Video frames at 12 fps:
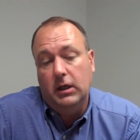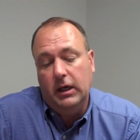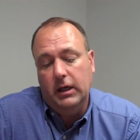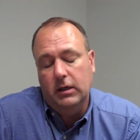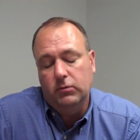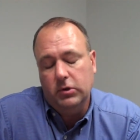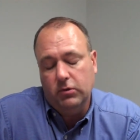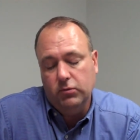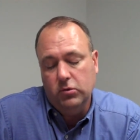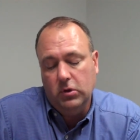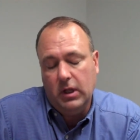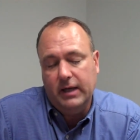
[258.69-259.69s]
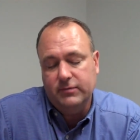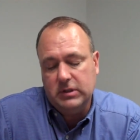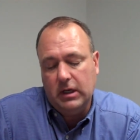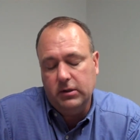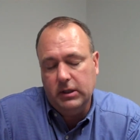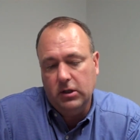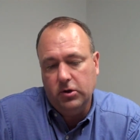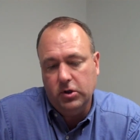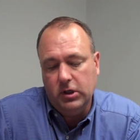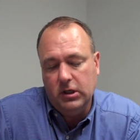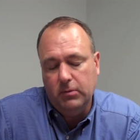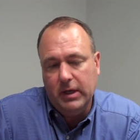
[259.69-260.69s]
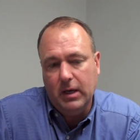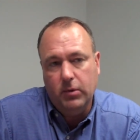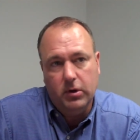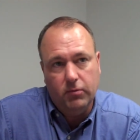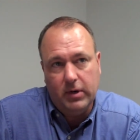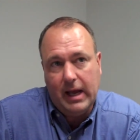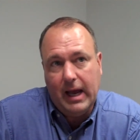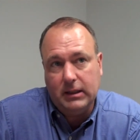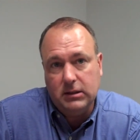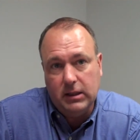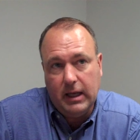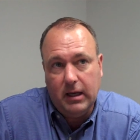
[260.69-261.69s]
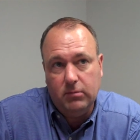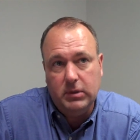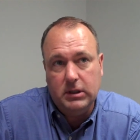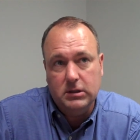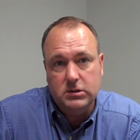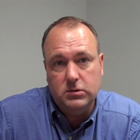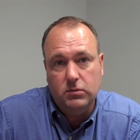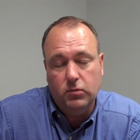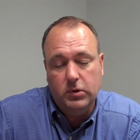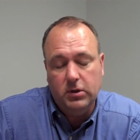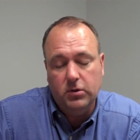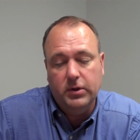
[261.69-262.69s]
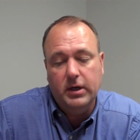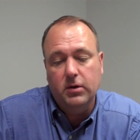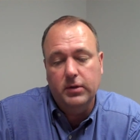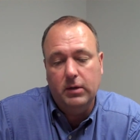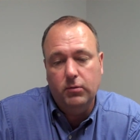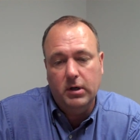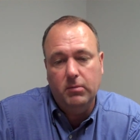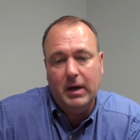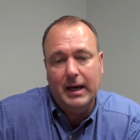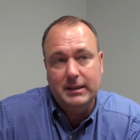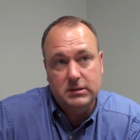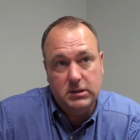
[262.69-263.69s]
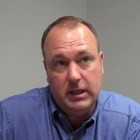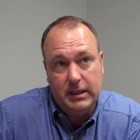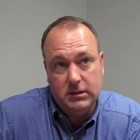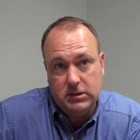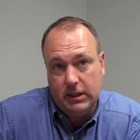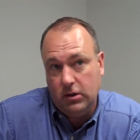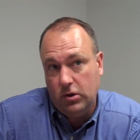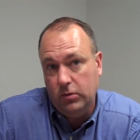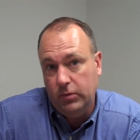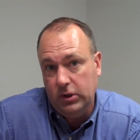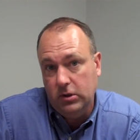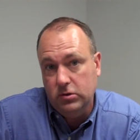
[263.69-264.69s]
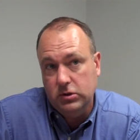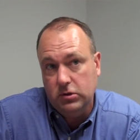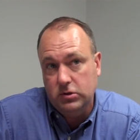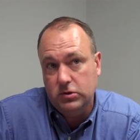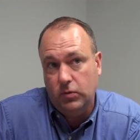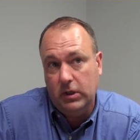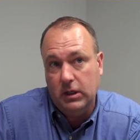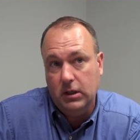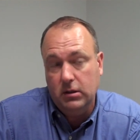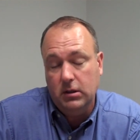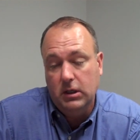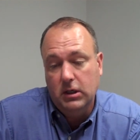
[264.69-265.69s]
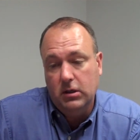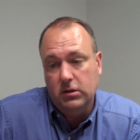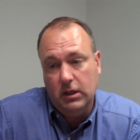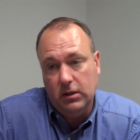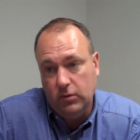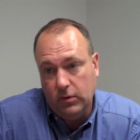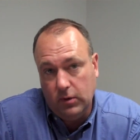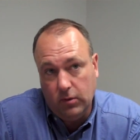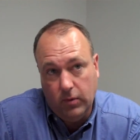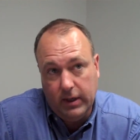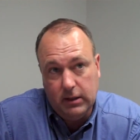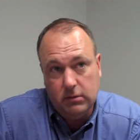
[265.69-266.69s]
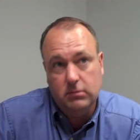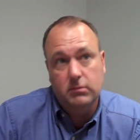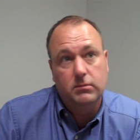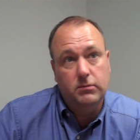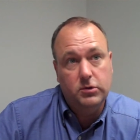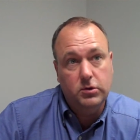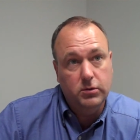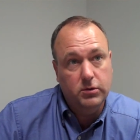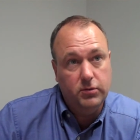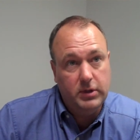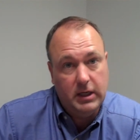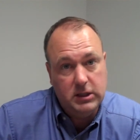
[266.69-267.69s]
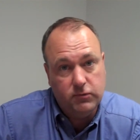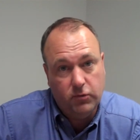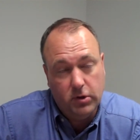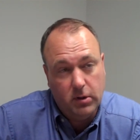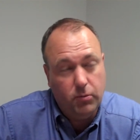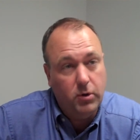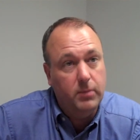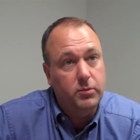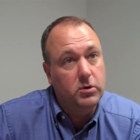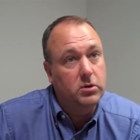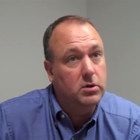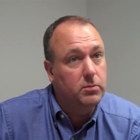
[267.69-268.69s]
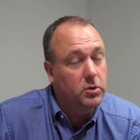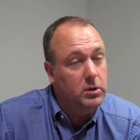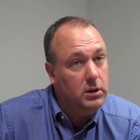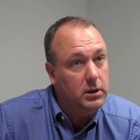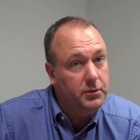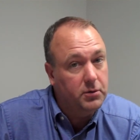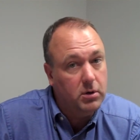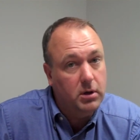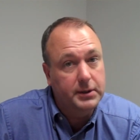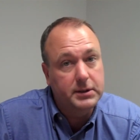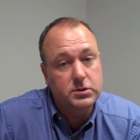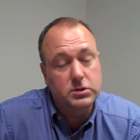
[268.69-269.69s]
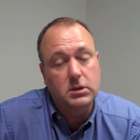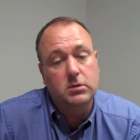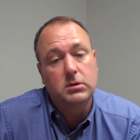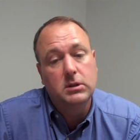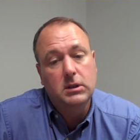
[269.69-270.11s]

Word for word: And with the rural lifestyle dealer, you need to be able to react to that because when they're there, they want to buy it today and take it home and use it this weekend. They don't want to wait two or three days for you to prep it or put a loader on it. So.